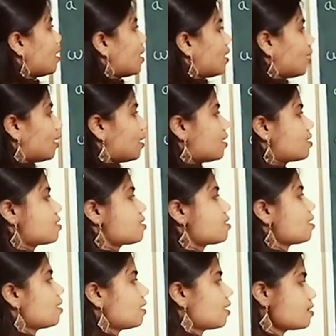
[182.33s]
is an
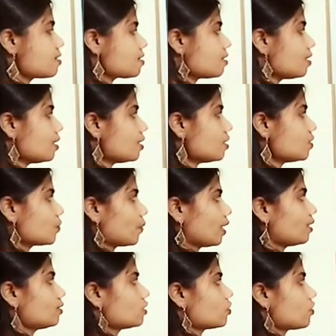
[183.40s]
incident ray
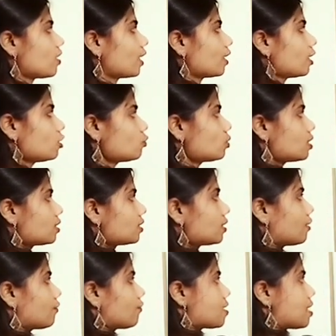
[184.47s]
striking to the
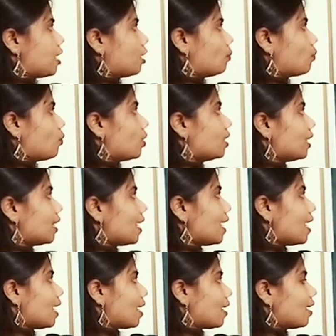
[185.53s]
surface at point
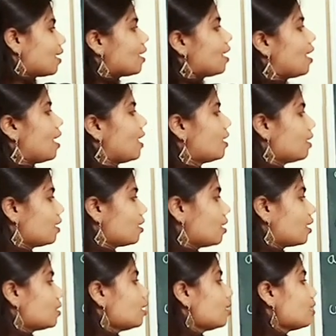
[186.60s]
A and
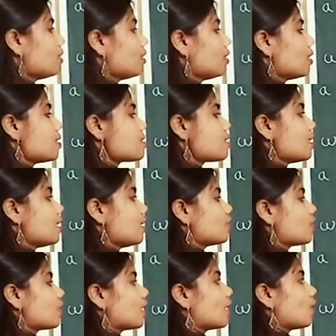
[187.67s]
another incident
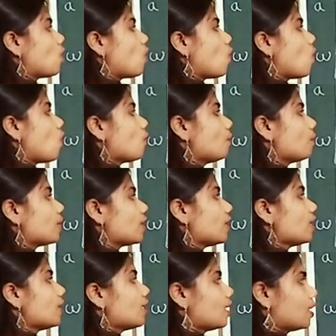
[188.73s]
ray OB
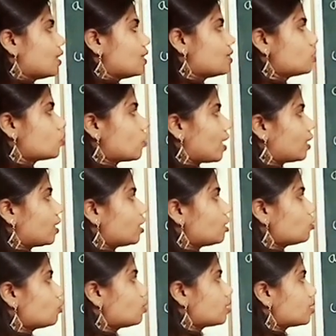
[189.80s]
is striking to the
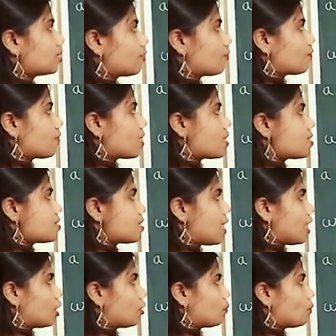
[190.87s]
surface at
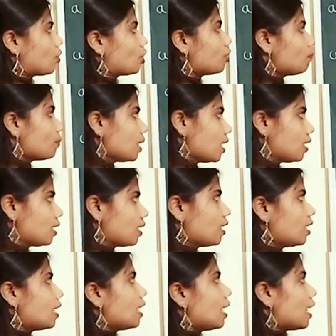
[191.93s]
point B.
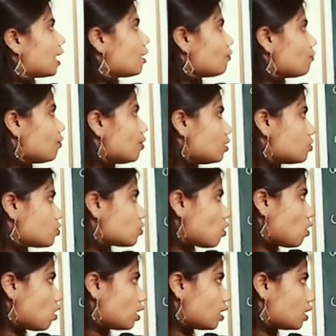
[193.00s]
If we draw a
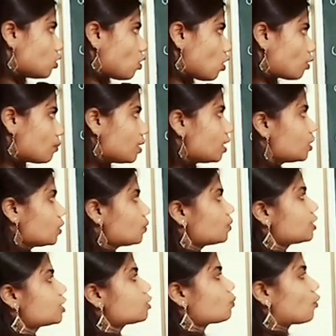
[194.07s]
normal to this
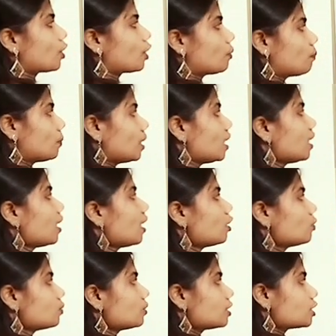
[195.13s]
point B and to
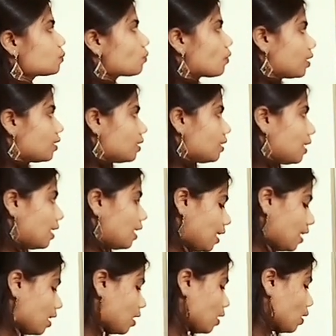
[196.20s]
this point A,
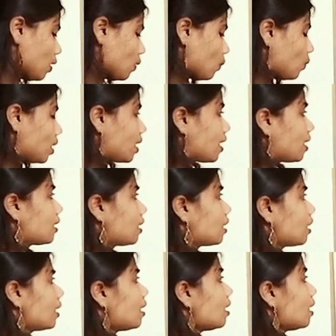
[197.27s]
we can
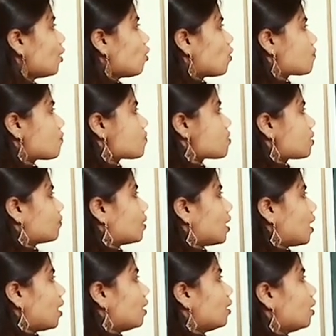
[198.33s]
clearly observe
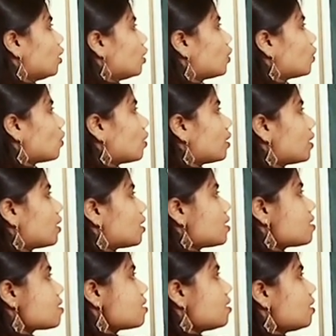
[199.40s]
that your
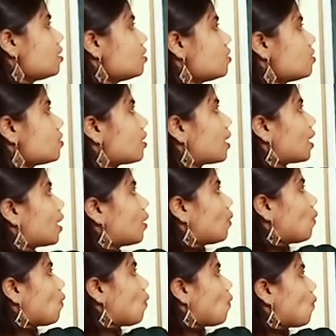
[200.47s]
incident ray
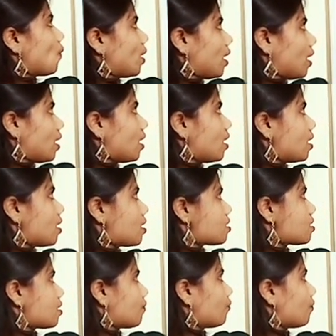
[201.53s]
OA is
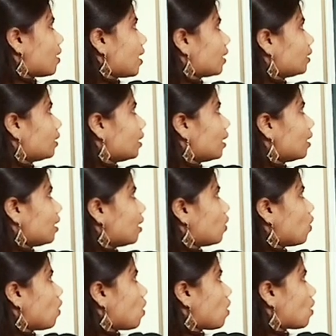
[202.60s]
refracted
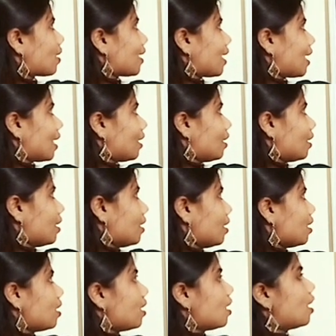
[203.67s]
along AD
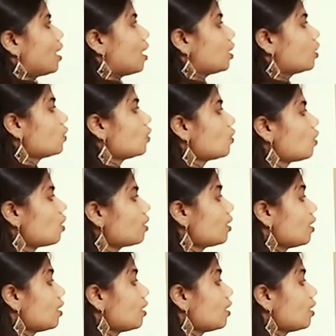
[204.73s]
and your